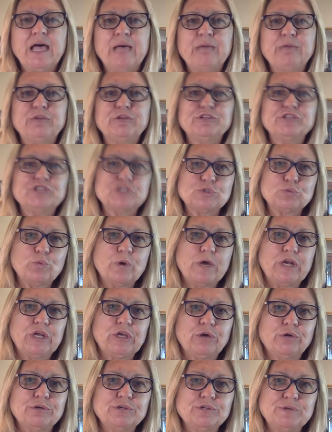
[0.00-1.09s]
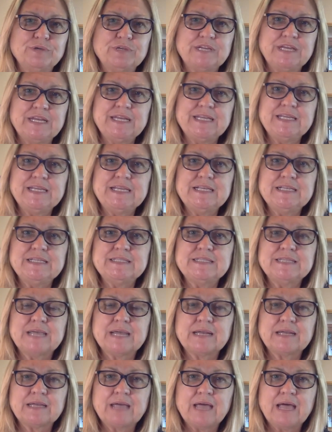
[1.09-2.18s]
You'll just want to go to
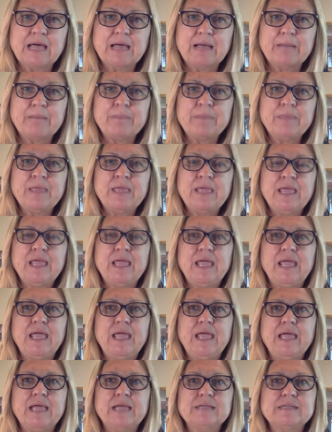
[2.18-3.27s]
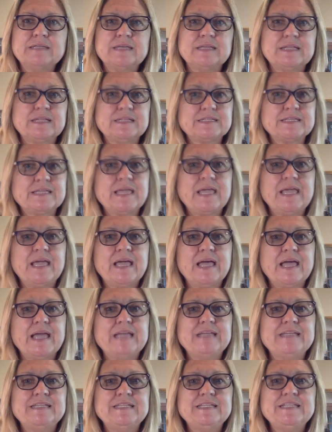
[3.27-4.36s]
kiddykeys.com, and that's
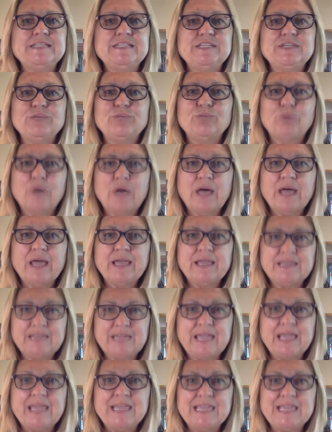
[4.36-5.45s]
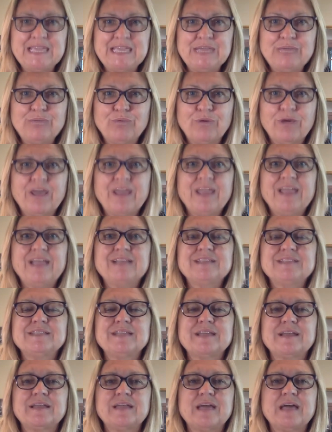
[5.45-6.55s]

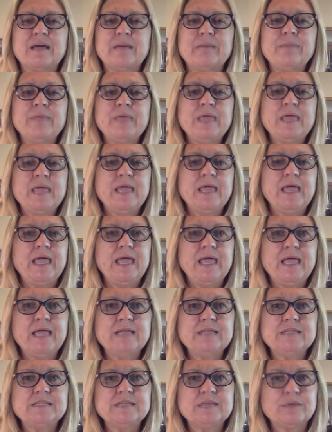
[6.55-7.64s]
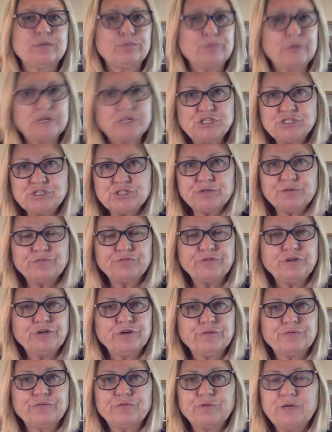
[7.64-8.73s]
KiddyKeys.com, and register for
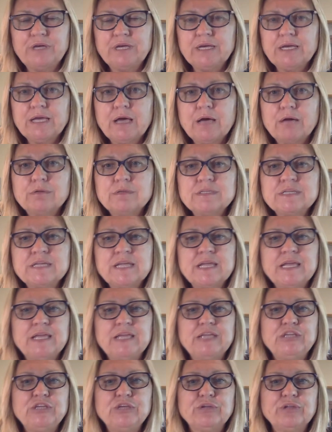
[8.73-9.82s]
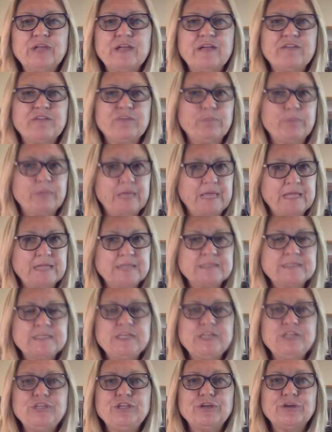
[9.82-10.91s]
your free account. You'll have the plans
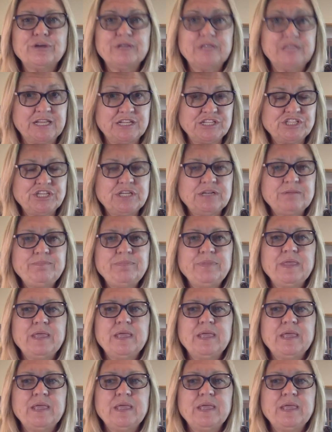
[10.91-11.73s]
in your kitchen.